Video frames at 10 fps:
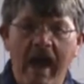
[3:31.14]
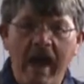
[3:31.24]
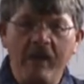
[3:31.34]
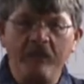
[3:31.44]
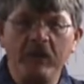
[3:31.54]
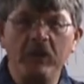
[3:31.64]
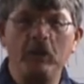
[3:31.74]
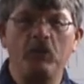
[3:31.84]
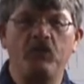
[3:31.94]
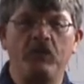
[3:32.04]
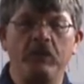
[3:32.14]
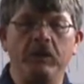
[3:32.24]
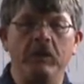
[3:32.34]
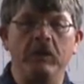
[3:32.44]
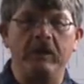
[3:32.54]
evolution
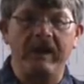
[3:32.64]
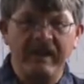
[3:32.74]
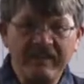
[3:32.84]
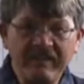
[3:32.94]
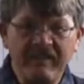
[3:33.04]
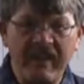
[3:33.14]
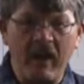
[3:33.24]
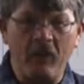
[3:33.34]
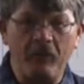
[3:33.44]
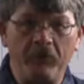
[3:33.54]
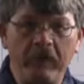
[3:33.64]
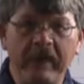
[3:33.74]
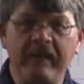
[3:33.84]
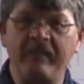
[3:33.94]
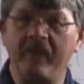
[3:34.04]
itself
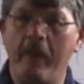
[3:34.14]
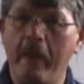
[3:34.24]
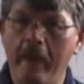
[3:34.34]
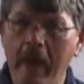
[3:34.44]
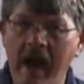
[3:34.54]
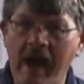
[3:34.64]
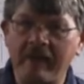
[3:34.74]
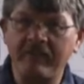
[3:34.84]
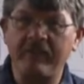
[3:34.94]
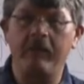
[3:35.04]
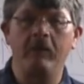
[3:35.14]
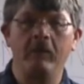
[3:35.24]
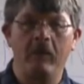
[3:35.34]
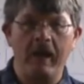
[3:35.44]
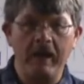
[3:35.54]
is not
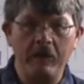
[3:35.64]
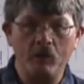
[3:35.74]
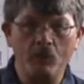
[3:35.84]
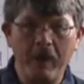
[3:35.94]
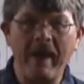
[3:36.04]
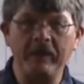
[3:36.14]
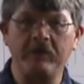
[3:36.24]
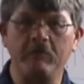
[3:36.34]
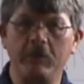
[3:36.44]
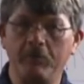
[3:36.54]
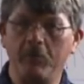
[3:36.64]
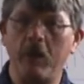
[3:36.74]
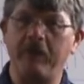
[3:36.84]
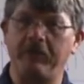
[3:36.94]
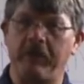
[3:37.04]
a random
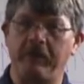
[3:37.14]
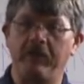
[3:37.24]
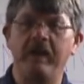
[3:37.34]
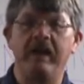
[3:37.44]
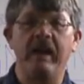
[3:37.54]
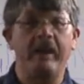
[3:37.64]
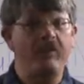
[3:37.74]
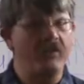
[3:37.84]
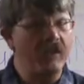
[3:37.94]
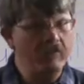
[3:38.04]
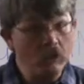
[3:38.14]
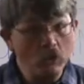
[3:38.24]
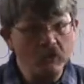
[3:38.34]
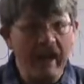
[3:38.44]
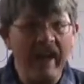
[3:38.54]
process. It is the
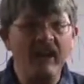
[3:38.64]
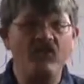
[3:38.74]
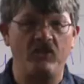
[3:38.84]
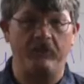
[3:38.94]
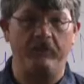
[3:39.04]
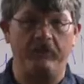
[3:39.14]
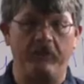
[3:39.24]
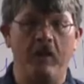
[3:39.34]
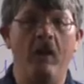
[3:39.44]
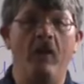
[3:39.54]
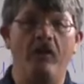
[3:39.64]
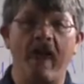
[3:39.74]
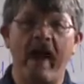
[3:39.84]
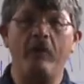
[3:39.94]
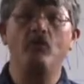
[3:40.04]
mutations
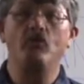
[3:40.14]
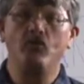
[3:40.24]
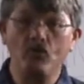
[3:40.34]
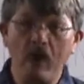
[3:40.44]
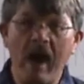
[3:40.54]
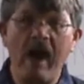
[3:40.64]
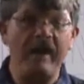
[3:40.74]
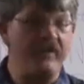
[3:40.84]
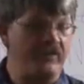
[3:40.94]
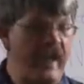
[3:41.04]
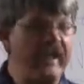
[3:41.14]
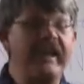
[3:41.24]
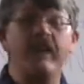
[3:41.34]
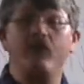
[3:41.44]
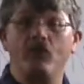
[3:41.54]
that ri- that
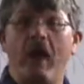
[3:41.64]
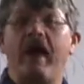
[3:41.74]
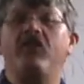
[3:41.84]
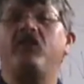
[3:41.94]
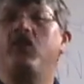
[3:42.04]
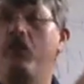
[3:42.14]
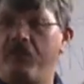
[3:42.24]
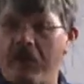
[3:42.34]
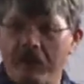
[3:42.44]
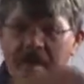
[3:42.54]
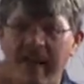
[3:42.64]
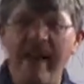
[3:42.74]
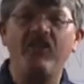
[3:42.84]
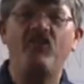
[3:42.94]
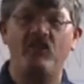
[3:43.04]
give rise to
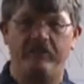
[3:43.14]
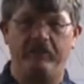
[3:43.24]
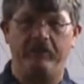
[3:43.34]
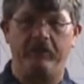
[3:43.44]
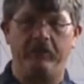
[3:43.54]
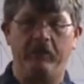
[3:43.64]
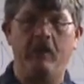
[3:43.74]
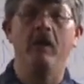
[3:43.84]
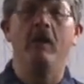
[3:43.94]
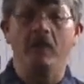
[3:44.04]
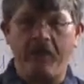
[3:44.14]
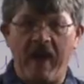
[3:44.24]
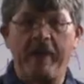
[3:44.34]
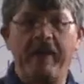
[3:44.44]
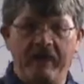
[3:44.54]
variations
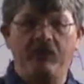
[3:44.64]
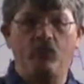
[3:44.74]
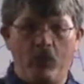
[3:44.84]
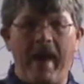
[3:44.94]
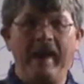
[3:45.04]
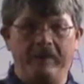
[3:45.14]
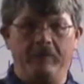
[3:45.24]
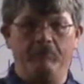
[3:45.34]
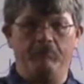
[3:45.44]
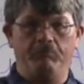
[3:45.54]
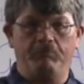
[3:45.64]
that is random.